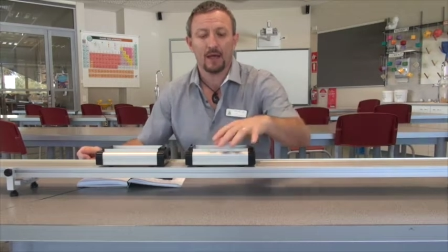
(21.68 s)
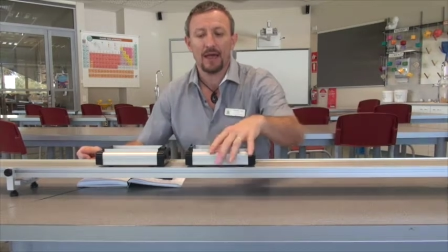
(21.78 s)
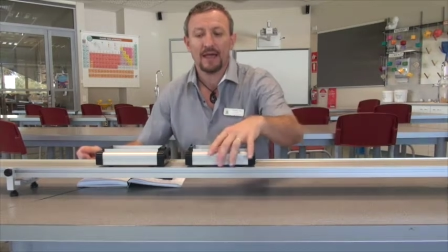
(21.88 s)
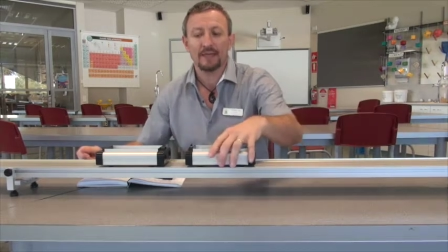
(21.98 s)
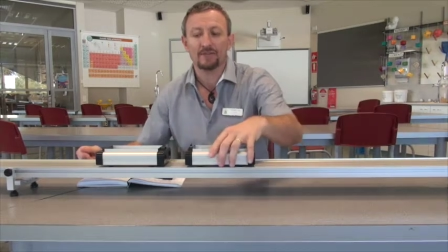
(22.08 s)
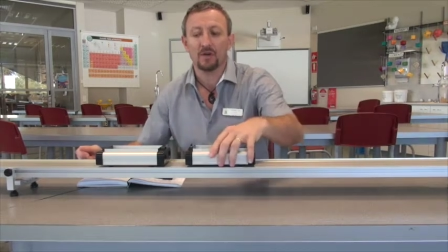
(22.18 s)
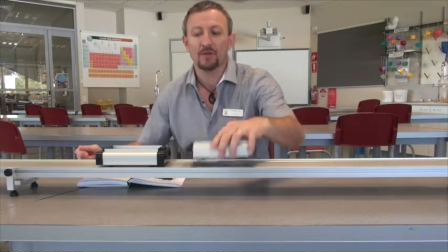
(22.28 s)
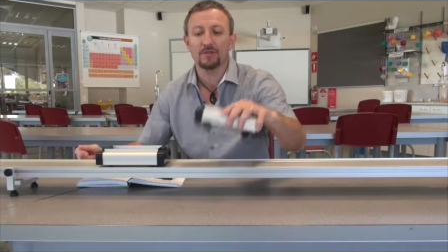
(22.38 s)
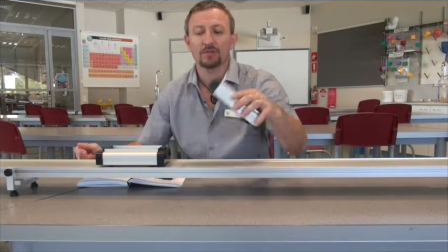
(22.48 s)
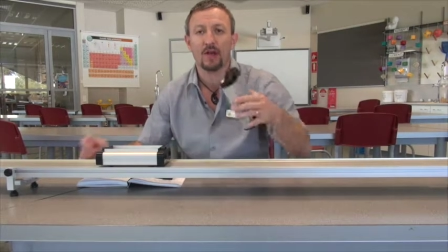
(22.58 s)
and
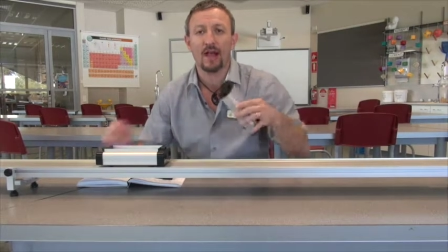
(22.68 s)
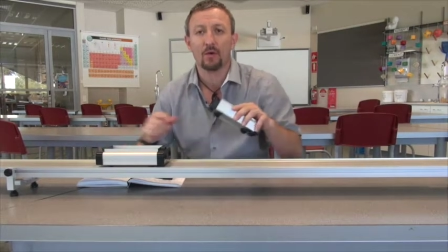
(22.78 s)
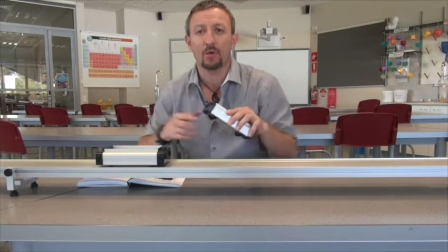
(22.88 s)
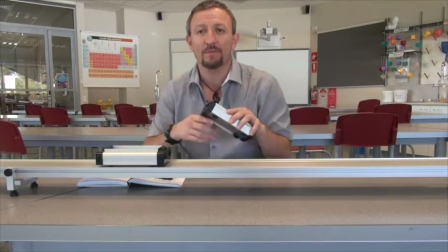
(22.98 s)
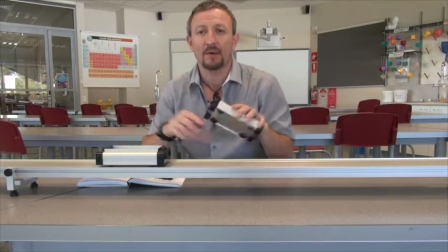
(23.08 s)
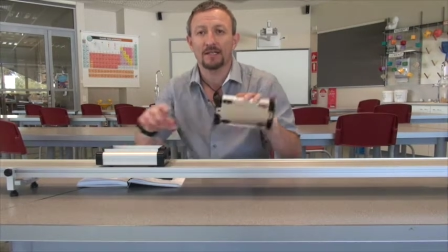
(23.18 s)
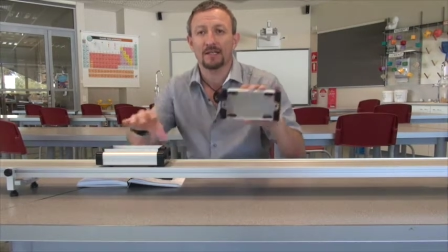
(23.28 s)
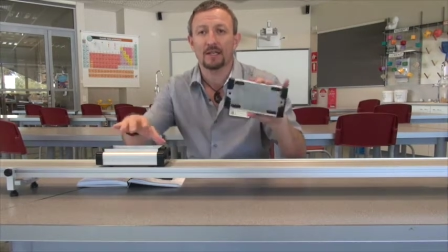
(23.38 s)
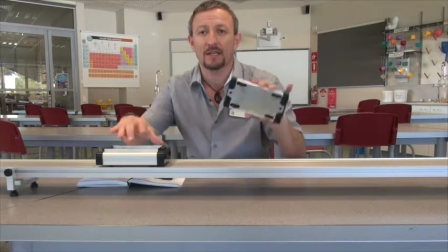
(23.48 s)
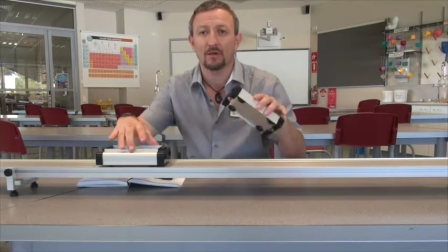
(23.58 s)
on the track we've
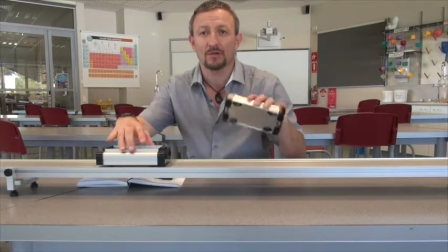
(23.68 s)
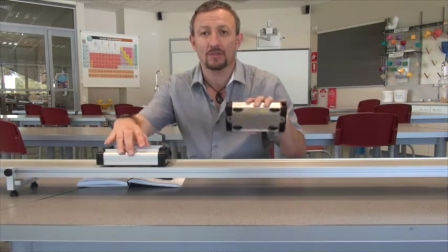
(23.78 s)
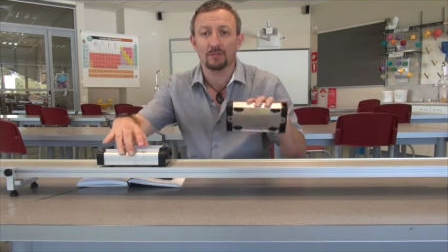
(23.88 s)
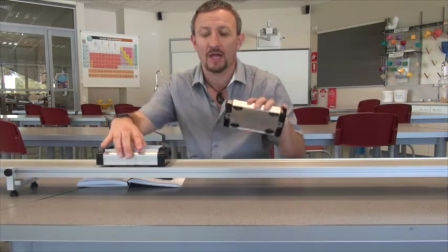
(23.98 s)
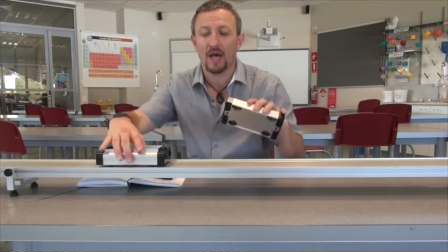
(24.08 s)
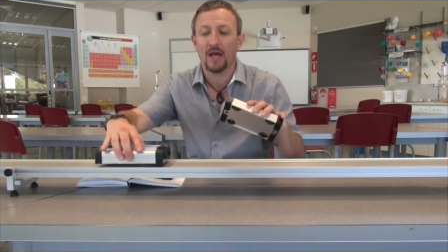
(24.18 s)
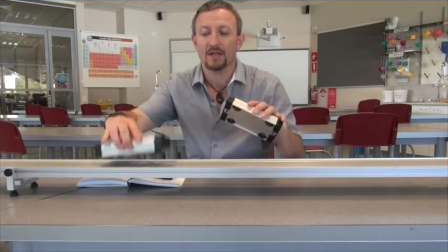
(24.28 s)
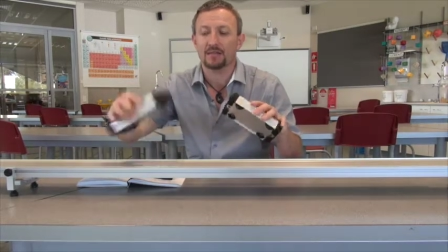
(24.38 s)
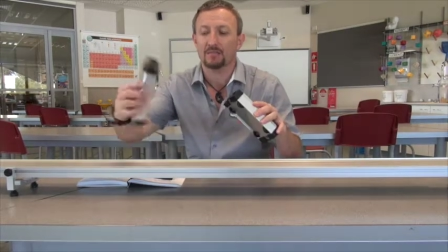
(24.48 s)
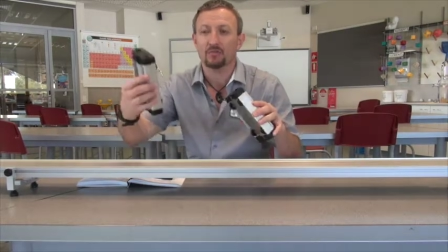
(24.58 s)
basically got some
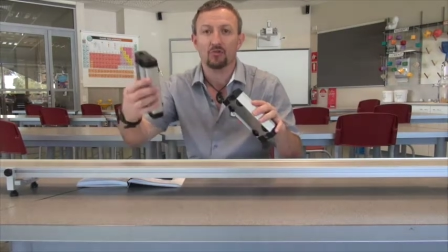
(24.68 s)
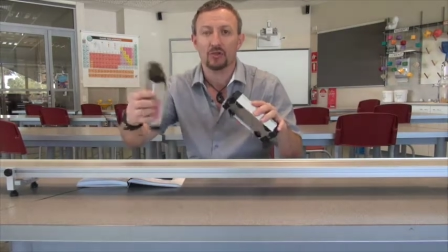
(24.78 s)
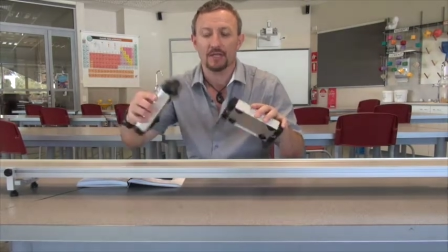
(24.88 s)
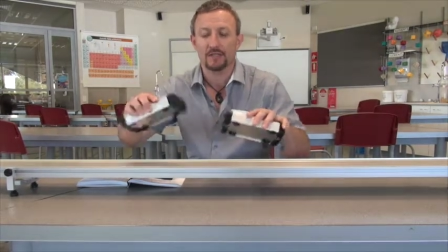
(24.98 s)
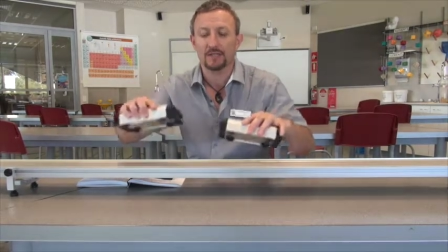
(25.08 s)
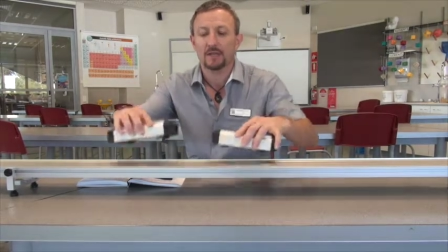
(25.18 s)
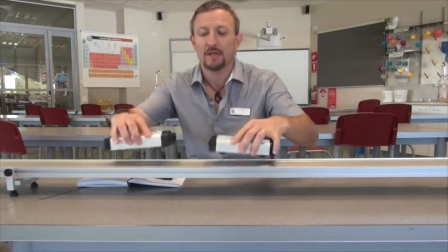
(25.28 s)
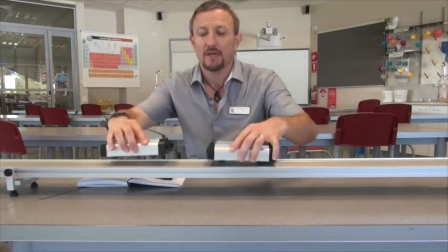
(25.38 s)
carts, some trolleys.